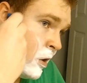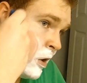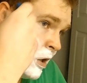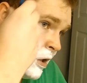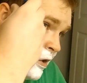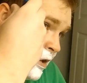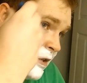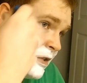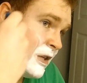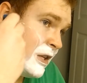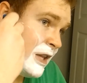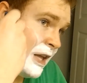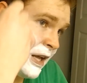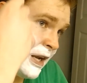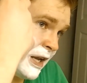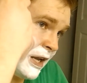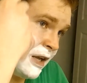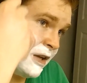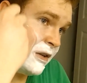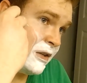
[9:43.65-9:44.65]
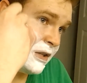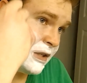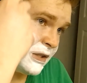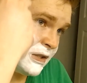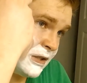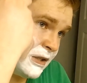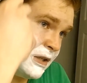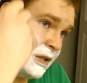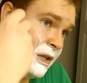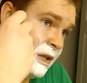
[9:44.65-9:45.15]
adjusted that angle,
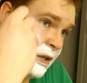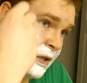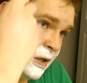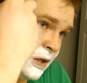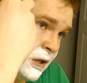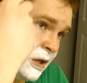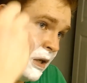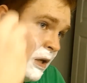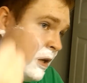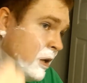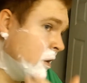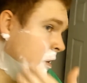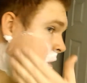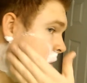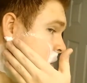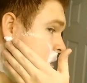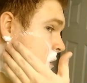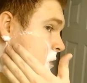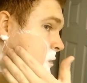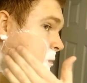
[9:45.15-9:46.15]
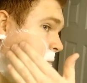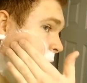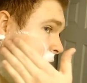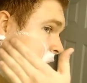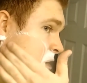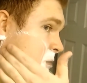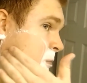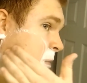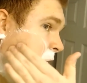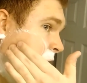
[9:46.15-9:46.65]
it's
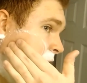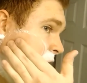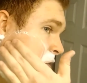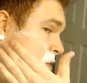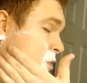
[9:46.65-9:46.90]
much milder.